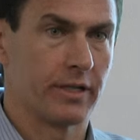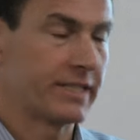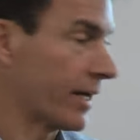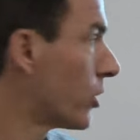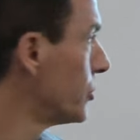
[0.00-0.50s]
in a
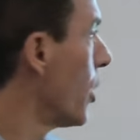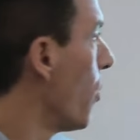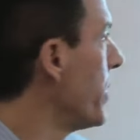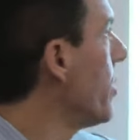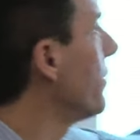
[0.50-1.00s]
second, because
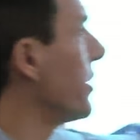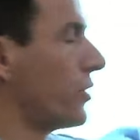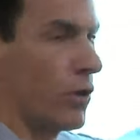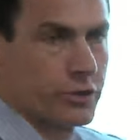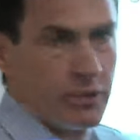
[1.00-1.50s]
we know the
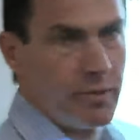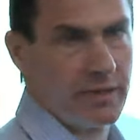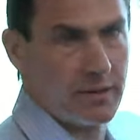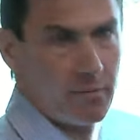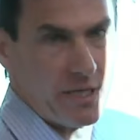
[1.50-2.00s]
adults could
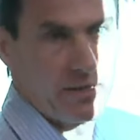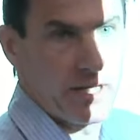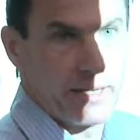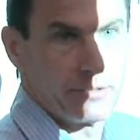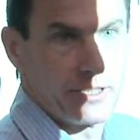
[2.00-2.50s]
beat the, beat
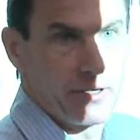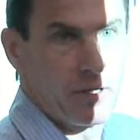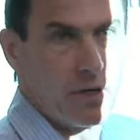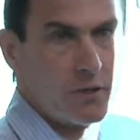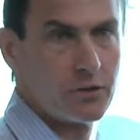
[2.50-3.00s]
the apes here.
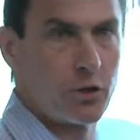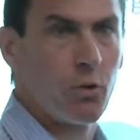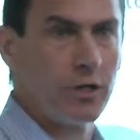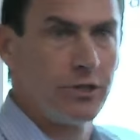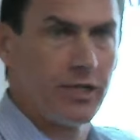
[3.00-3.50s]
So, the
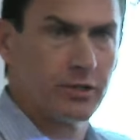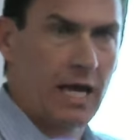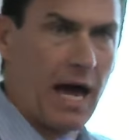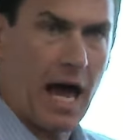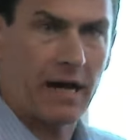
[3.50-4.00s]
question is,
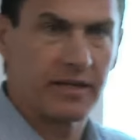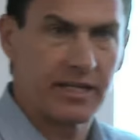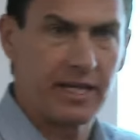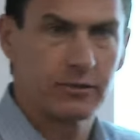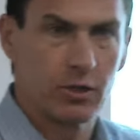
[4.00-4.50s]
how do the
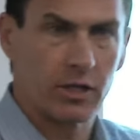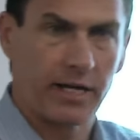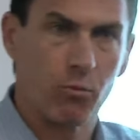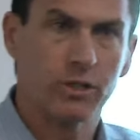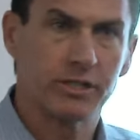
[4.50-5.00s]
kids look
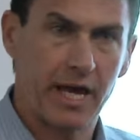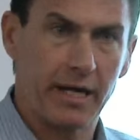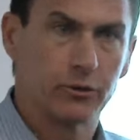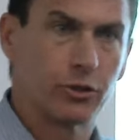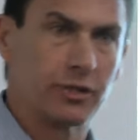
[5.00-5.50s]
like, and what's the
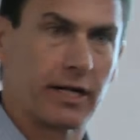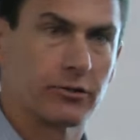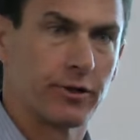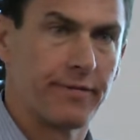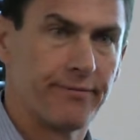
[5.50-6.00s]
age
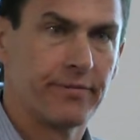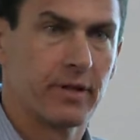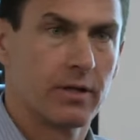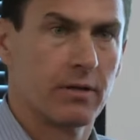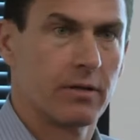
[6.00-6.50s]
trajectory?
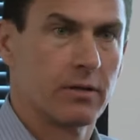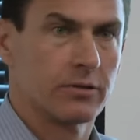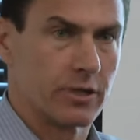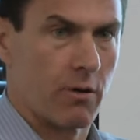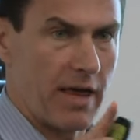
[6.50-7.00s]

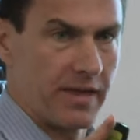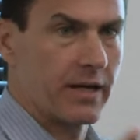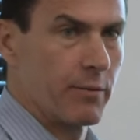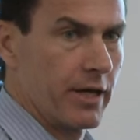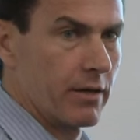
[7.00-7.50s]
So, I
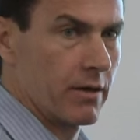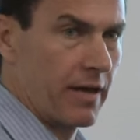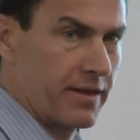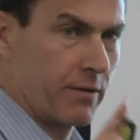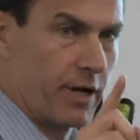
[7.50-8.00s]
think I'm going to,
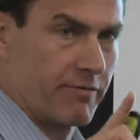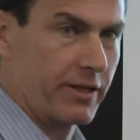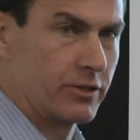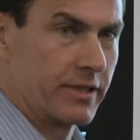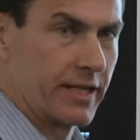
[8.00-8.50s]
I think I'm going to
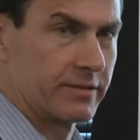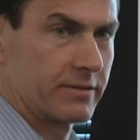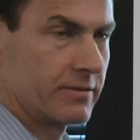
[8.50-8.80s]
eventually get